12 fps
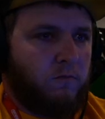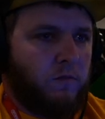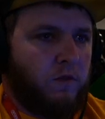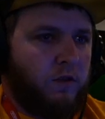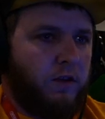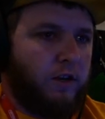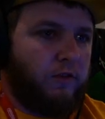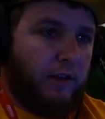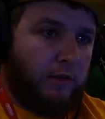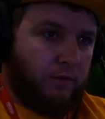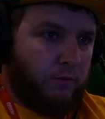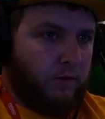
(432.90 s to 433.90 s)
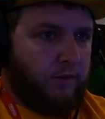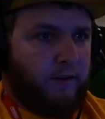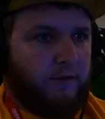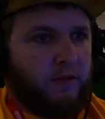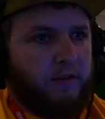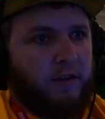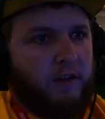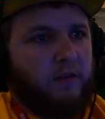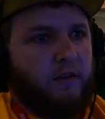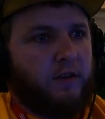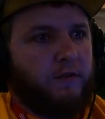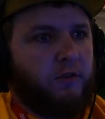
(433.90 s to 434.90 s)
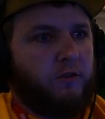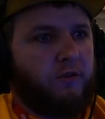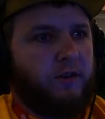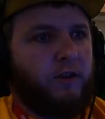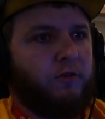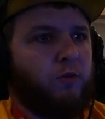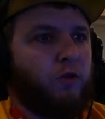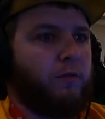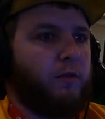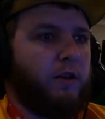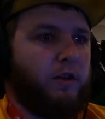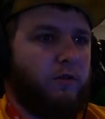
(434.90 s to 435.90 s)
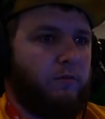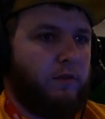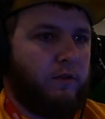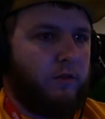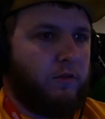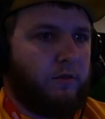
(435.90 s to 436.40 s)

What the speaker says: Yeah, so that was a 117. Like, if you do the stage normally, you can